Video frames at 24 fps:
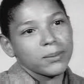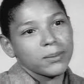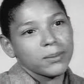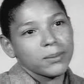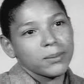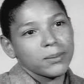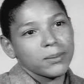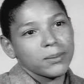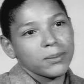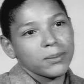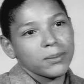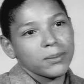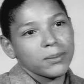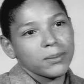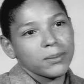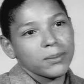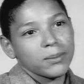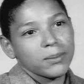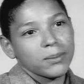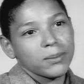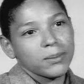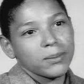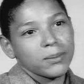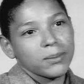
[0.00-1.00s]
August
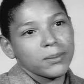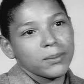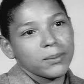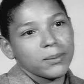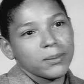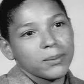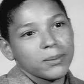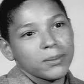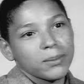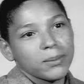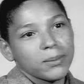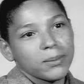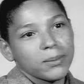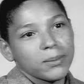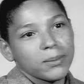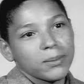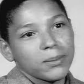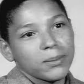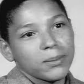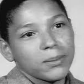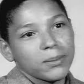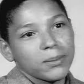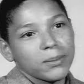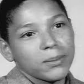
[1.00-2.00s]
Kittle Jr.
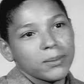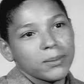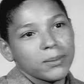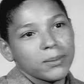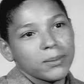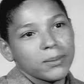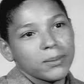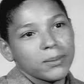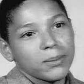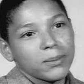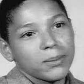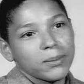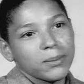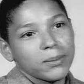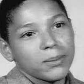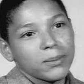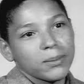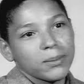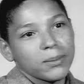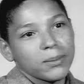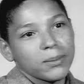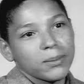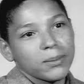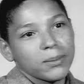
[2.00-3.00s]
in
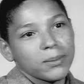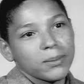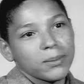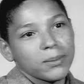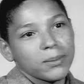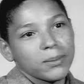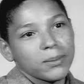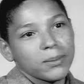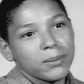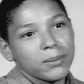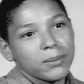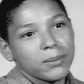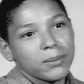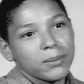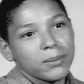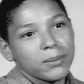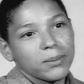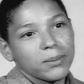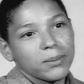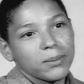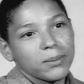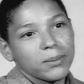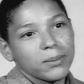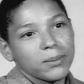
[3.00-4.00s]
1945 in the Hill
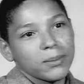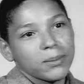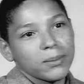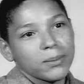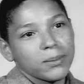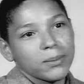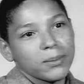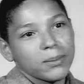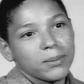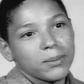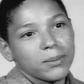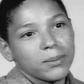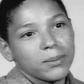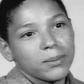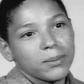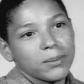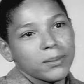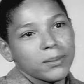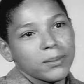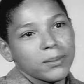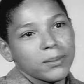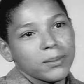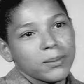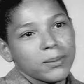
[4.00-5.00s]
District neighborhood of
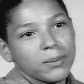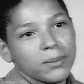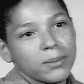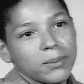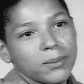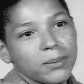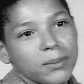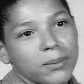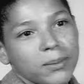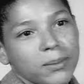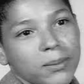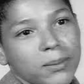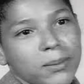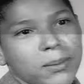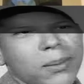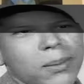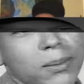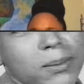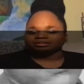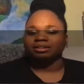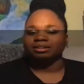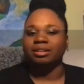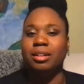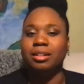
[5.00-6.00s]
Pittsburgh,
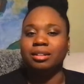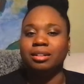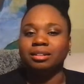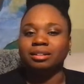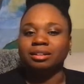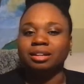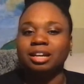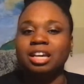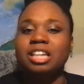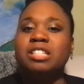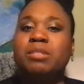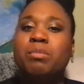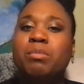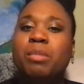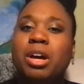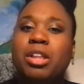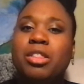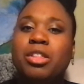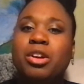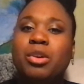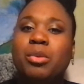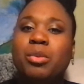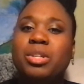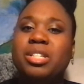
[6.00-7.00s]
Pennsylvania. His
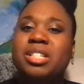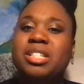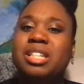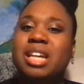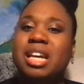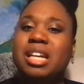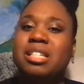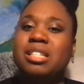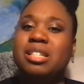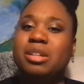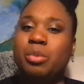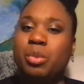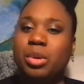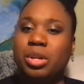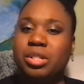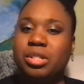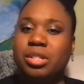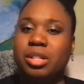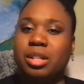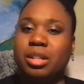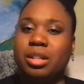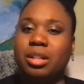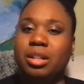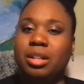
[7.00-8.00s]
mother was Daisy
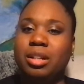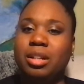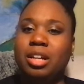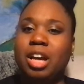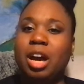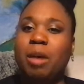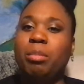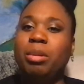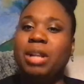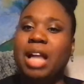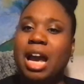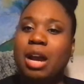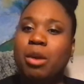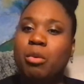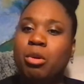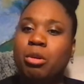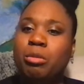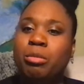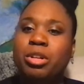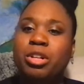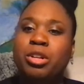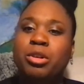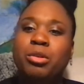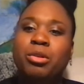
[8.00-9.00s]
Wilson, a Black
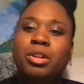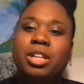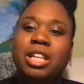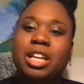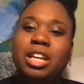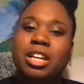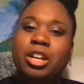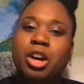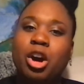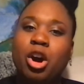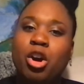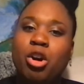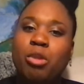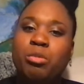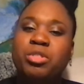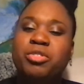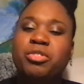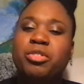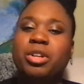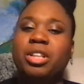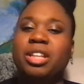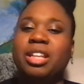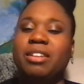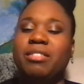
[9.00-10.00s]
woman who cleaned homes
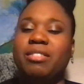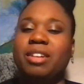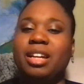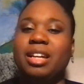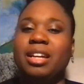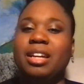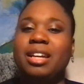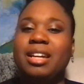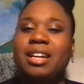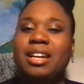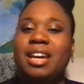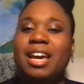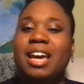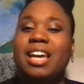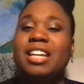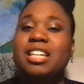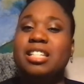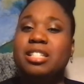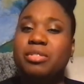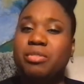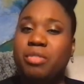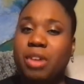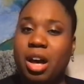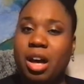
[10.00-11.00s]
for a living, and
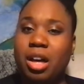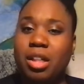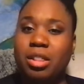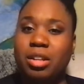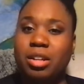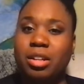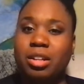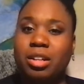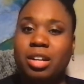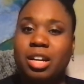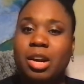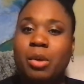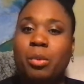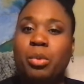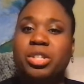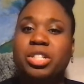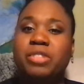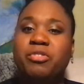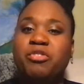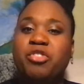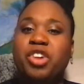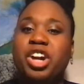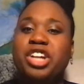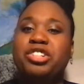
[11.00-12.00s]
his father was
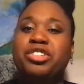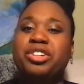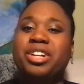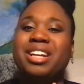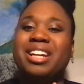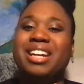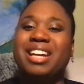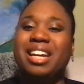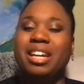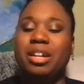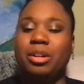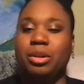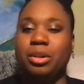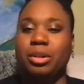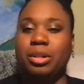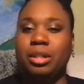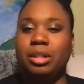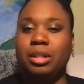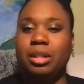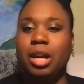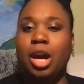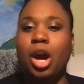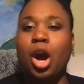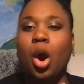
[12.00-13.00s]
Frederick Kittle,
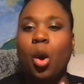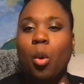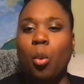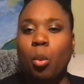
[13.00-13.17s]
a